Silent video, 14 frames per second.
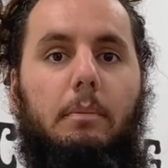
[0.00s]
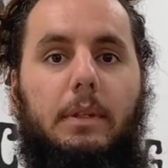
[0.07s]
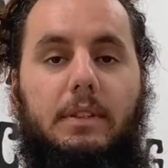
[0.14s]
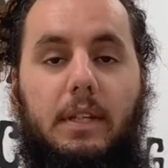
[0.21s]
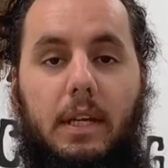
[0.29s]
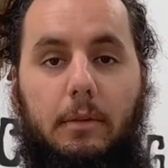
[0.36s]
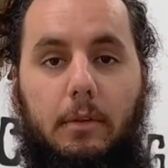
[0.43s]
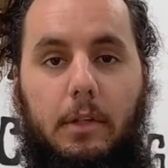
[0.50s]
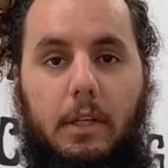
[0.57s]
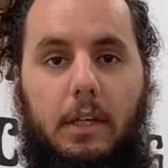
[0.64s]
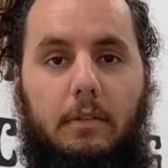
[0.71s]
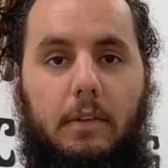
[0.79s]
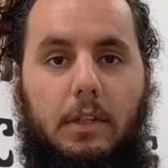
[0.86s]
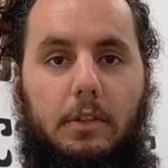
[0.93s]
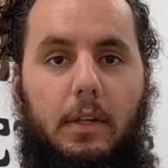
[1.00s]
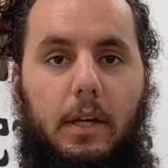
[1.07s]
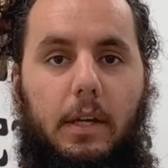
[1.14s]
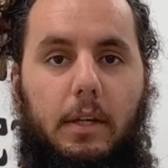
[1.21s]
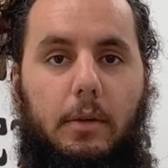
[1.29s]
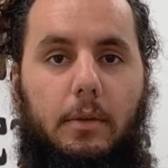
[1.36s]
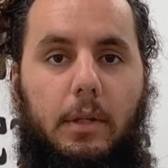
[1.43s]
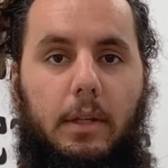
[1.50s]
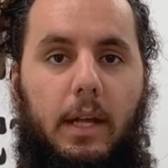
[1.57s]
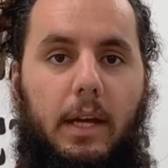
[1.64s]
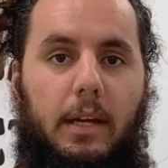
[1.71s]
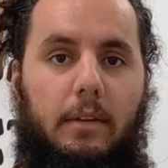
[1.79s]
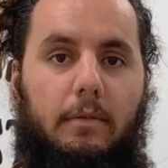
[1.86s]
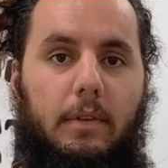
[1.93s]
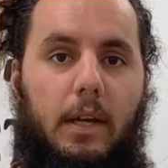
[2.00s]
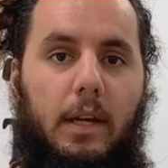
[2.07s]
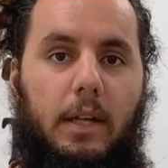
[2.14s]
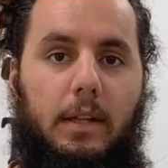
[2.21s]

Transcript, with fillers: but today we're going to give it a try going live